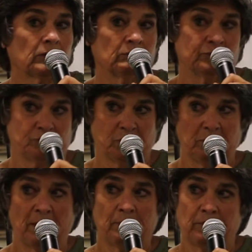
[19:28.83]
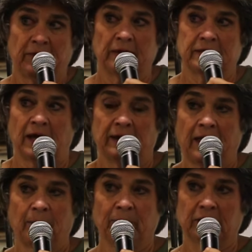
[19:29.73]
Let's remember that that
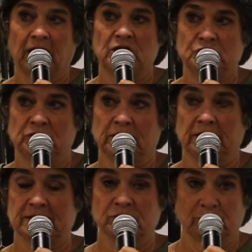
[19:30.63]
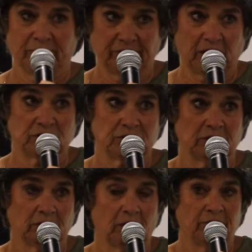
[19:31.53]
application is a
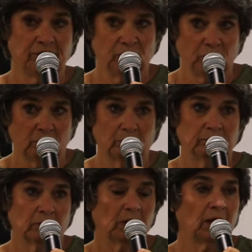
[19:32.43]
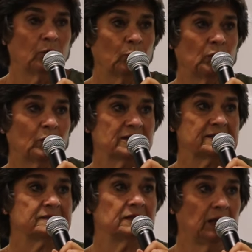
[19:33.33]
reflection of you, and we want to
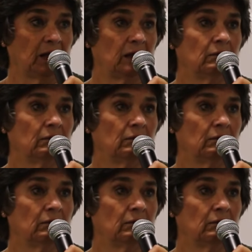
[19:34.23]
see